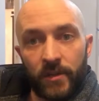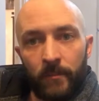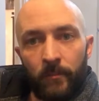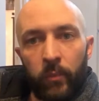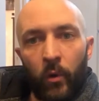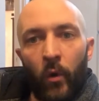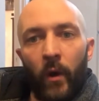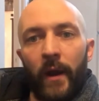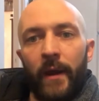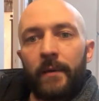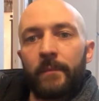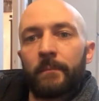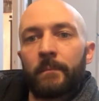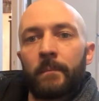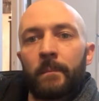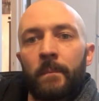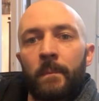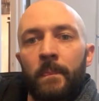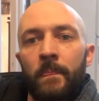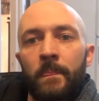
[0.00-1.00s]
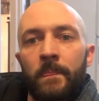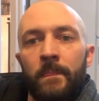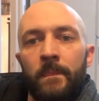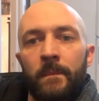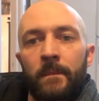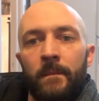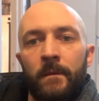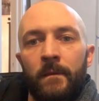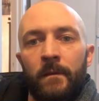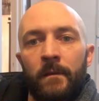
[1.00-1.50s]
some point,
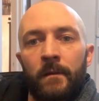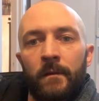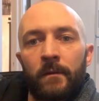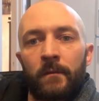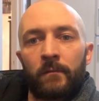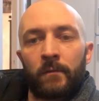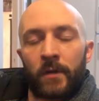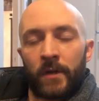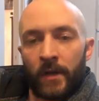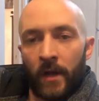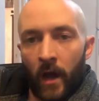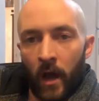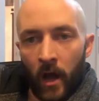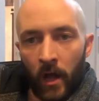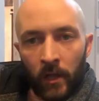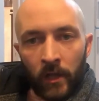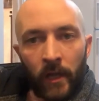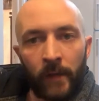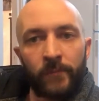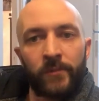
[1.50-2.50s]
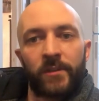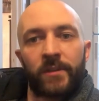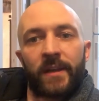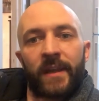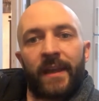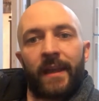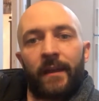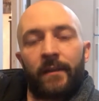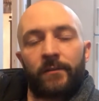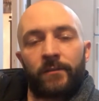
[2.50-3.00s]
we're gonna all come to
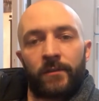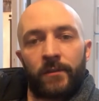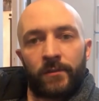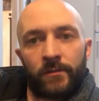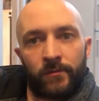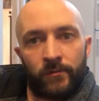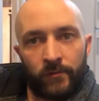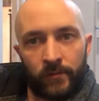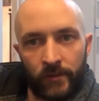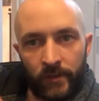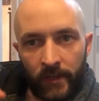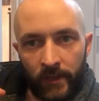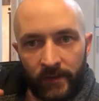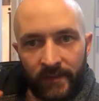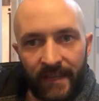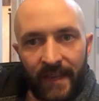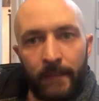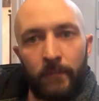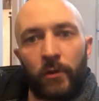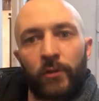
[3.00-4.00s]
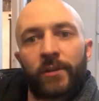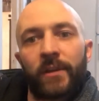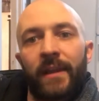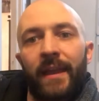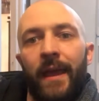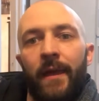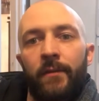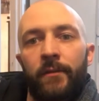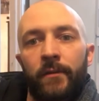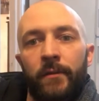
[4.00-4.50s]
the table
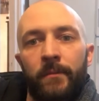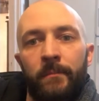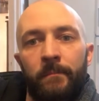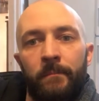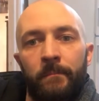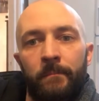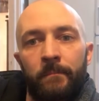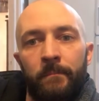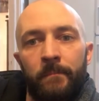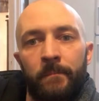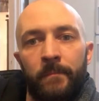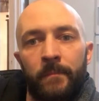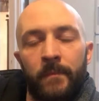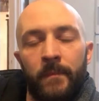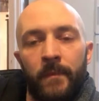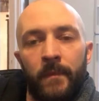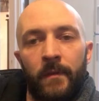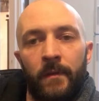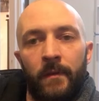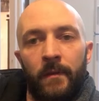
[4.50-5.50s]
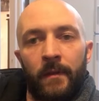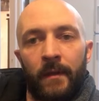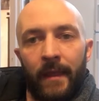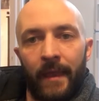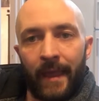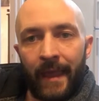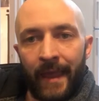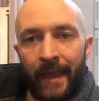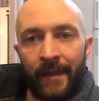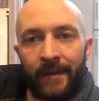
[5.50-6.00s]
together
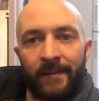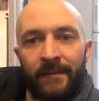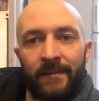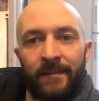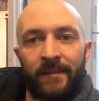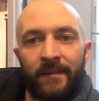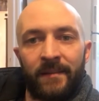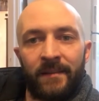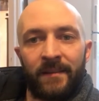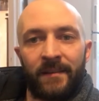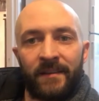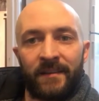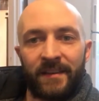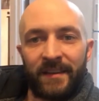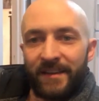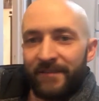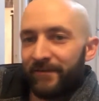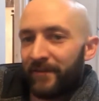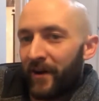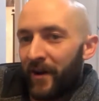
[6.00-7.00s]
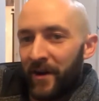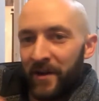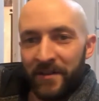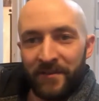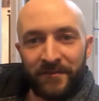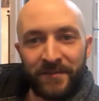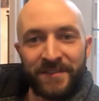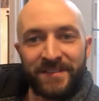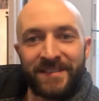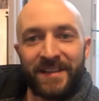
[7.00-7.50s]
and give all
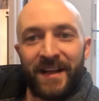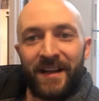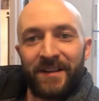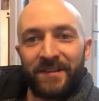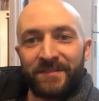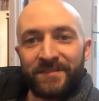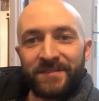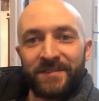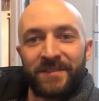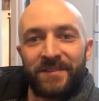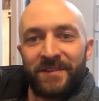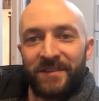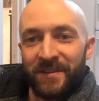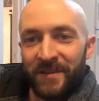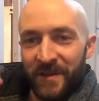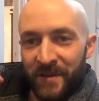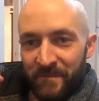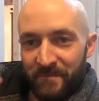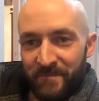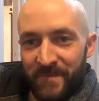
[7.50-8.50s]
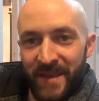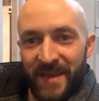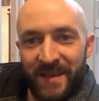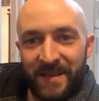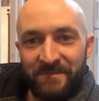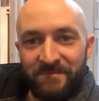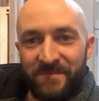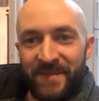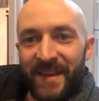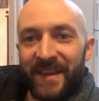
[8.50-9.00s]
of ourselves a
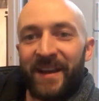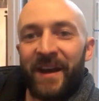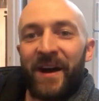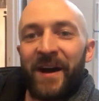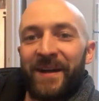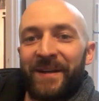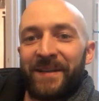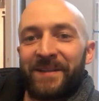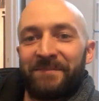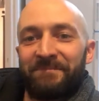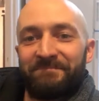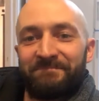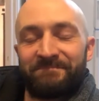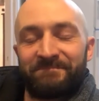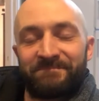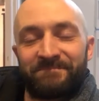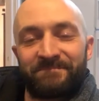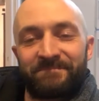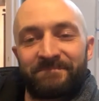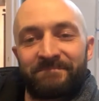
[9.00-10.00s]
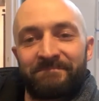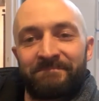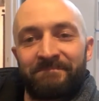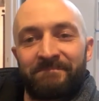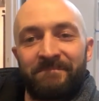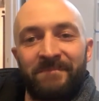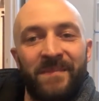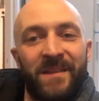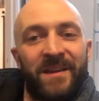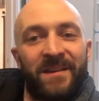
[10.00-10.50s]
big, big hug.
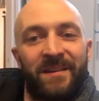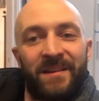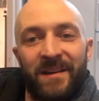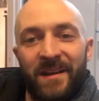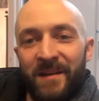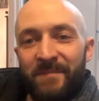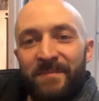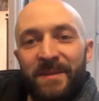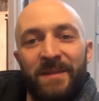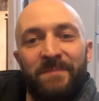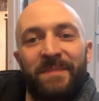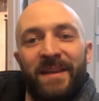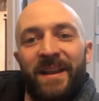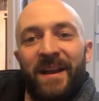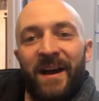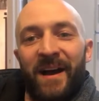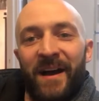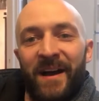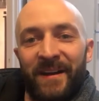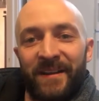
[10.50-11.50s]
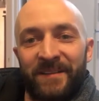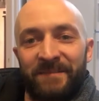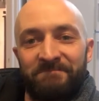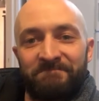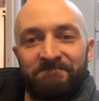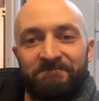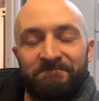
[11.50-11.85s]
A big, big hug.